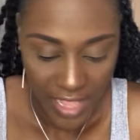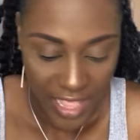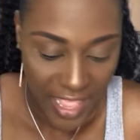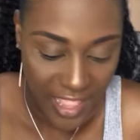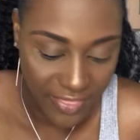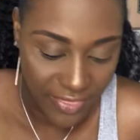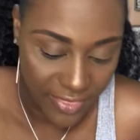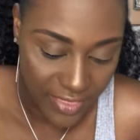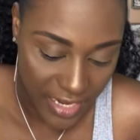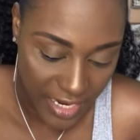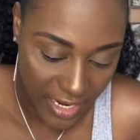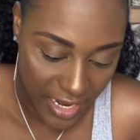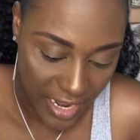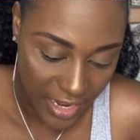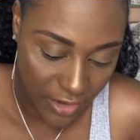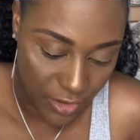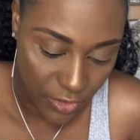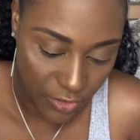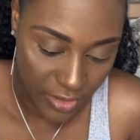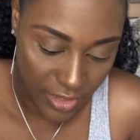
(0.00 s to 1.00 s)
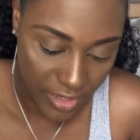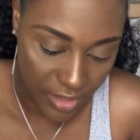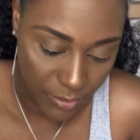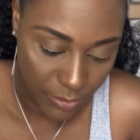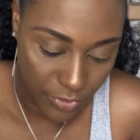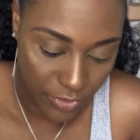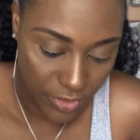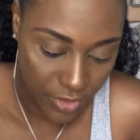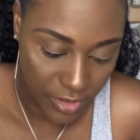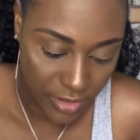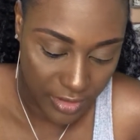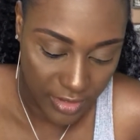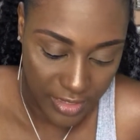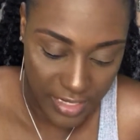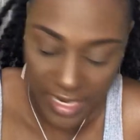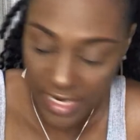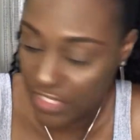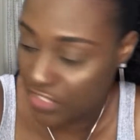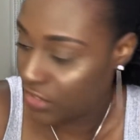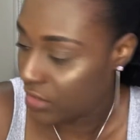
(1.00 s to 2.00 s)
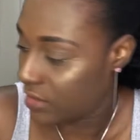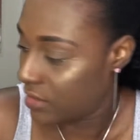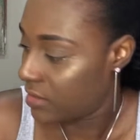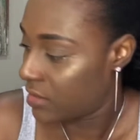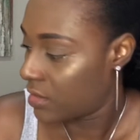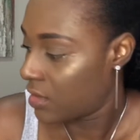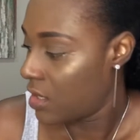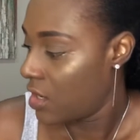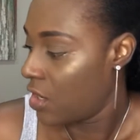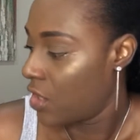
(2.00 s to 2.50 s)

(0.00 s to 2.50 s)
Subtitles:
and then I go in and put on the lashes.